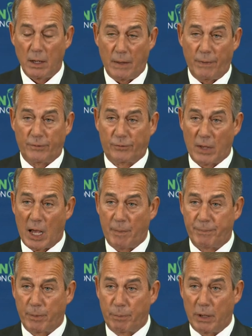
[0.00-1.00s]
and to
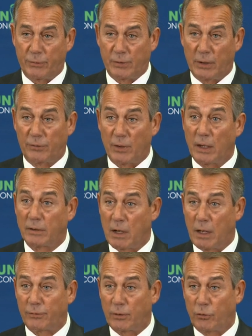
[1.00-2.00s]
stop the president's
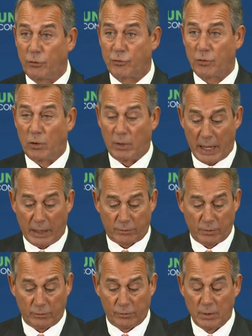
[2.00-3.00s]
unconstitutional
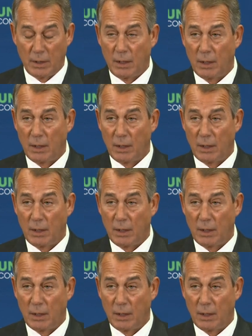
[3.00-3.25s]
actions.